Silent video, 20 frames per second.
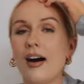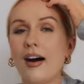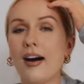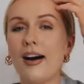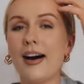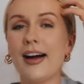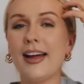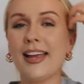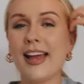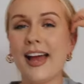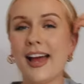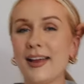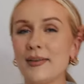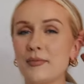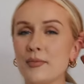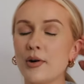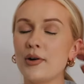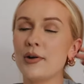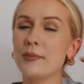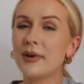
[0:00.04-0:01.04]
Hi
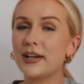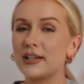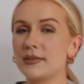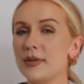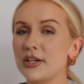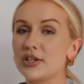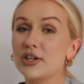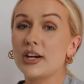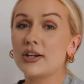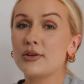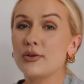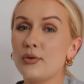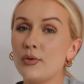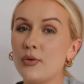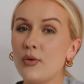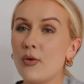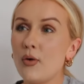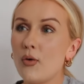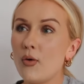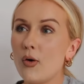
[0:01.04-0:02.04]
and welcome back to my
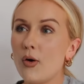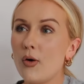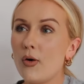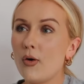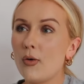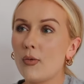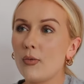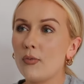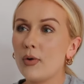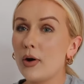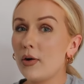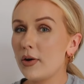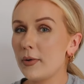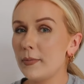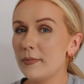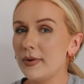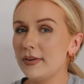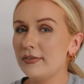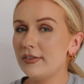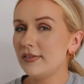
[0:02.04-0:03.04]
channel or
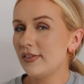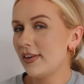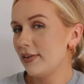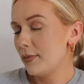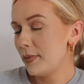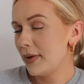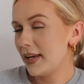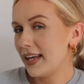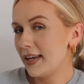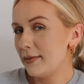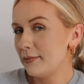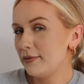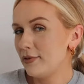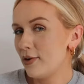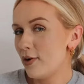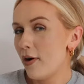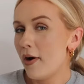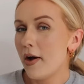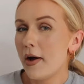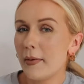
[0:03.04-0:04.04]
welcome if you've never been here
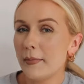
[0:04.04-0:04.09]
before.